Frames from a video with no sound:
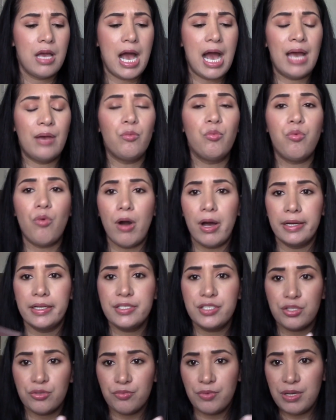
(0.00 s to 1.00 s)
I
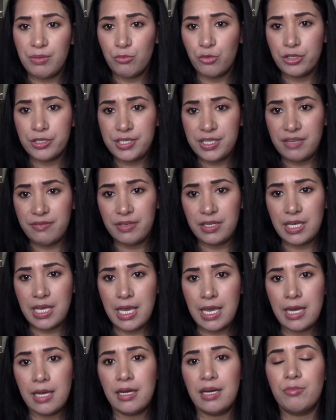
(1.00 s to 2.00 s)
wanted to read more Stephen
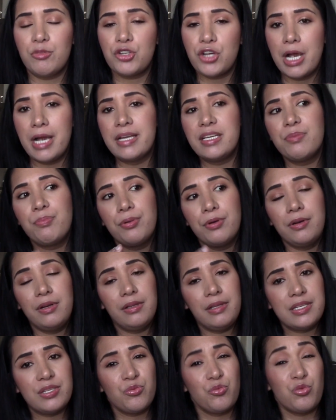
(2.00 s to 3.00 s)
King, and I'm trying to put at
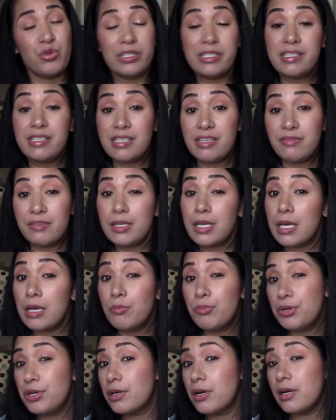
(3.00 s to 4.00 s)
least one Stephen King
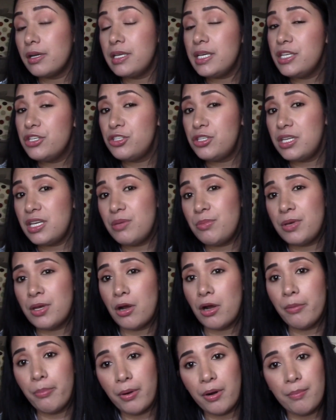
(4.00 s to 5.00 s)
book on each
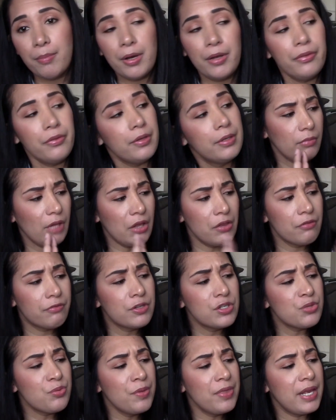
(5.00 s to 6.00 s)
TBR per month. The
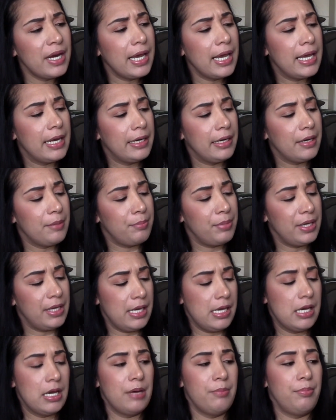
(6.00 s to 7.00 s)
first one that I ended up
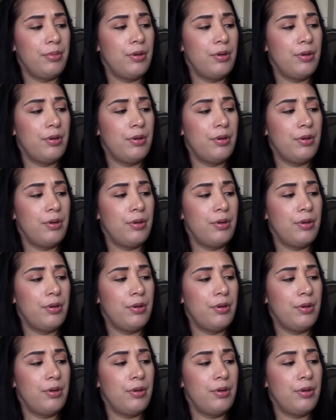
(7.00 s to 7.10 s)
picking up